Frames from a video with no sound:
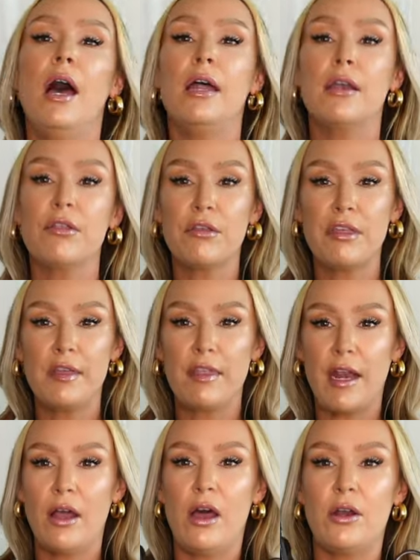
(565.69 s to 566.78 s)
Another thing that
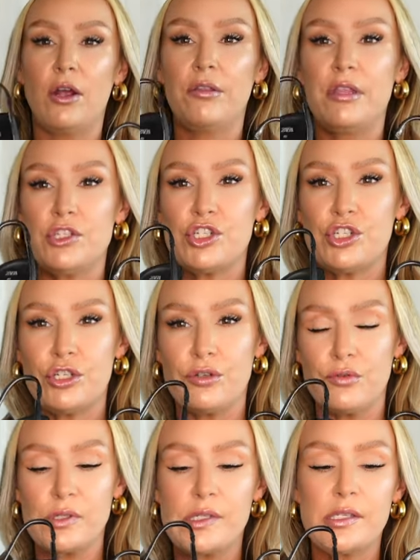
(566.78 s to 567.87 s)
I got are these
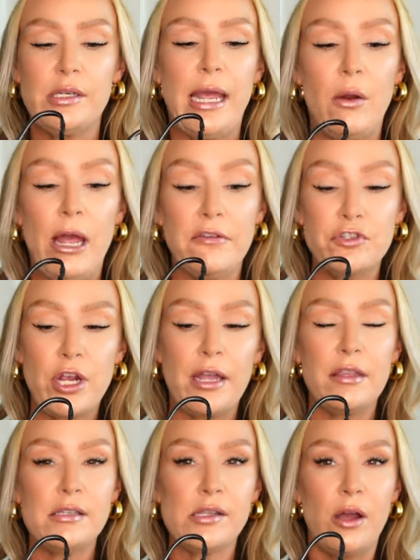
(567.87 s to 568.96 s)
shoes. Now, I've tried
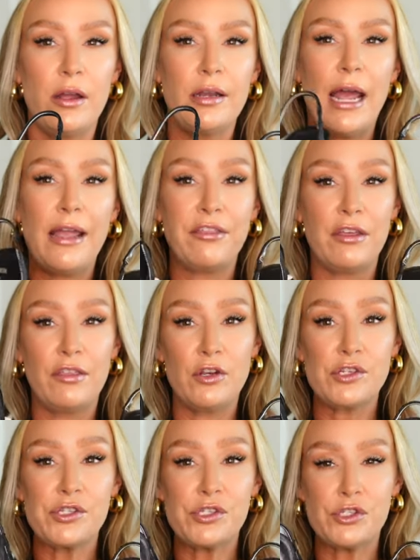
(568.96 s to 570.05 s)
these on. I think they're
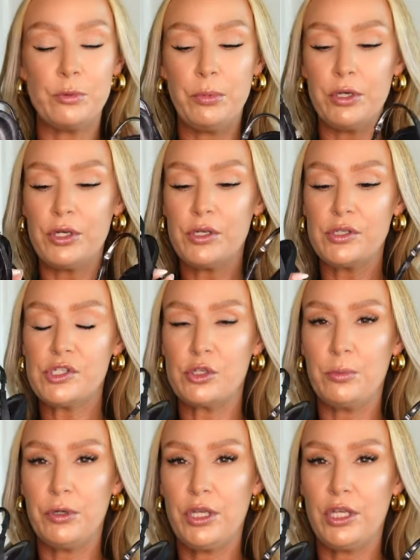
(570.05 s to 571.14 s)
super,
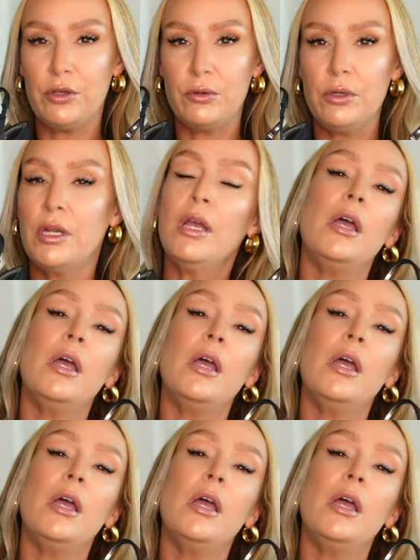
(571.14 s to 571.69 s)
super cute,